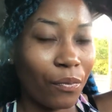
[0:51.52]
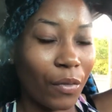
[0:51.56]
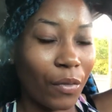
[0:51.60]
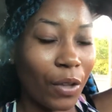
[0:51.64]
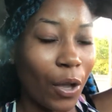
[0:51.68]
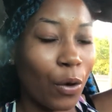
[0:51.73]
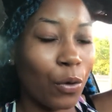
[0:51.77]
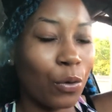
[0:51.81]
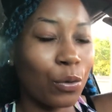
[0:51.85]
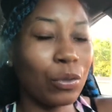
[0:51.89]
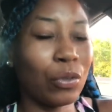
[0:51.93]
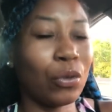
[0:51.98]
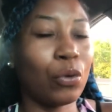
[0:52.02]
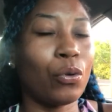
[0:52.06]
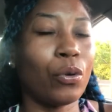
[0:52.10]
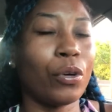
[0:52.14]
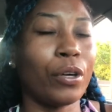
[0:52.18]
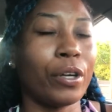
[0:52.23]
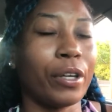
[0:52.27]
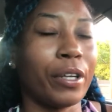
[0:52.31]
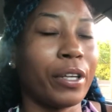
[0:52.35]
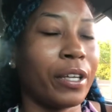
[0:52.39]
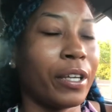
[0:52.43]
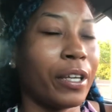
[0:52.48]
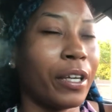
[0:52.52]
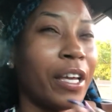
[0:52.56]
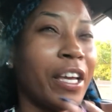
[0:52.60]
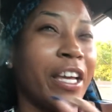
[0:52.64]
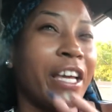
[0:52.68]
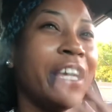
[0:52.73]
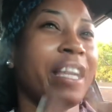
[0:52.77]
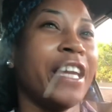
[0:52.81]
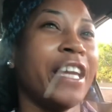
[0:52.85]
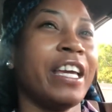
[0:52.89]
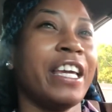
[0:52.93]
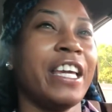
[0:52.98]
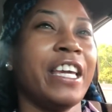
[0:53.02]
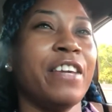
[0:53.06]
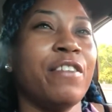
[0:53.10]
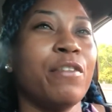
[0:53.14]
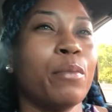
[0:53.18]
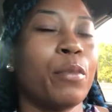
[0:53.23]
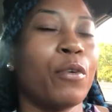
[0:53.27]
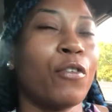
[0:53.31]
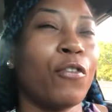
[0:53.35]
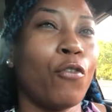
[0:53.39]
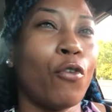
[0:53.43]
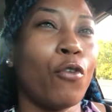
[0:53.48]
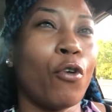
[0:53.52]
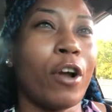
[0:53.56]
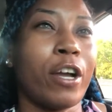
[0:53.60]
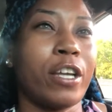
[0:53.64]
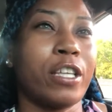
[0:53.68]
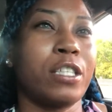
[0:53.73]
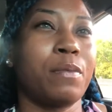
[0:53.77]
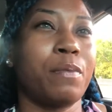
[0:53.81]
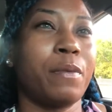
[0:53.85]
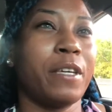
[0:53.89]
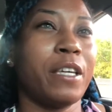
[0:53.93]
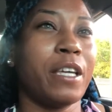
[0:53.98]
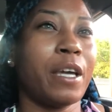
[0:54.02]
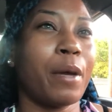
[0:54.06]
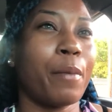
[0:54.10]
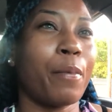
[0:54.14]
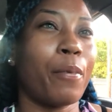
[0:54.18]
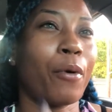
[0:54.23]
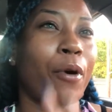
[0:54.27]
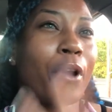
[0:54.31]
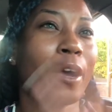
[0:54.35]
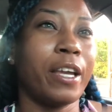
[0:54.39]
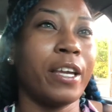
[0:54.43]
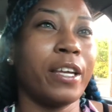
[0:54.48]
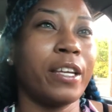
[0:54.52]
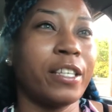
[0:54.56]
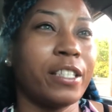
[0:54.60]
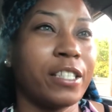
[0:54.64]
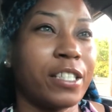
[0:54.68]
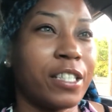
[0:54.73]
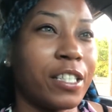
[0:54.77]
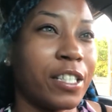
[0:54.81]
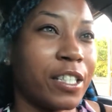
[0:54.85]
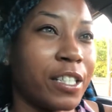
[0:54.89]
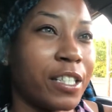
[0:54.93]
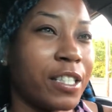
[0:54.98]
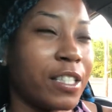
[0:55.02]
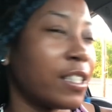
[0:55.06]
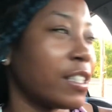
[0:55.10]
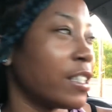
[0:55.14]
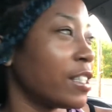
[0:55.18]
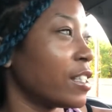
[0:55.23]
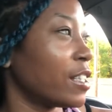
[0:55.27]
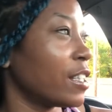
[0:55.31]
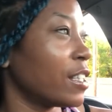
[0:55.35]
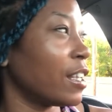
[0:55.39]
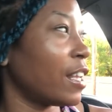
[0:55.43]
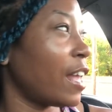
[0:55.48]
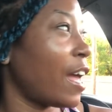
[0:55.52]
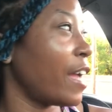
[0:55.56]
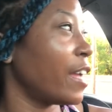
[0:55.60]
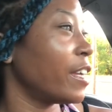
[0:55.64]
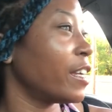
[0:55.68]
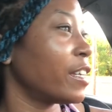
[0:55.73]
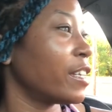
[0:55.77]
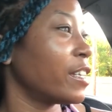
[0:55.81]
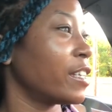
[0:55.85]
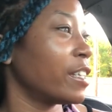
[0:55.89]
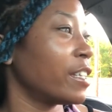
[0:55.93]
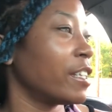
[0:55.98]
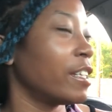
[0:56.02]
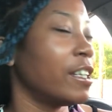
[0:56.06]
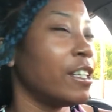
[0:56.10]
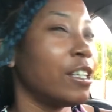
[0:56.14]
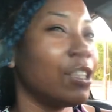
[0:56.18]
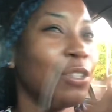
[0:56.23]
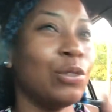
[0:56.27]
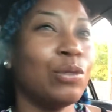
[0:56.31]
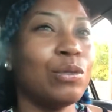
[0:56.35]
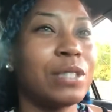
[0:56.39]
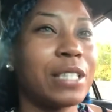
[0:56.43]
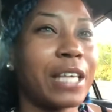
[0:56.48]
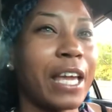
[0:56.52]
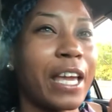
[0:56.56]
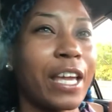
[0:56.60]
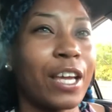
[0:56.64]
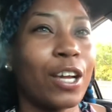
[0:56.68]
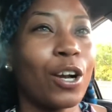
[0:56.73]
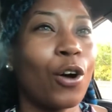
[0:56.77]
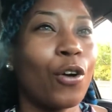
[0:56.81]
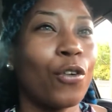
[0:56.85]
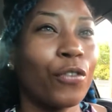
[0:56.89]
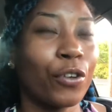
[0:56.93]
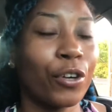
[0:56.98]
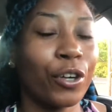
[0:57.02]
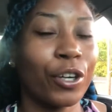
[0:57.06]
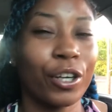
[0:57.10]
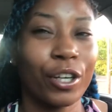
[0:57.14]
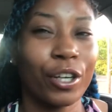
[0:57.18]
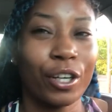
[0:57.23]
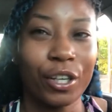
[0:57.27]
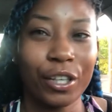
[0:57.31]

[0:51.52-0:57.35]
Oh Lord, even before I speak, I pray just like you take over.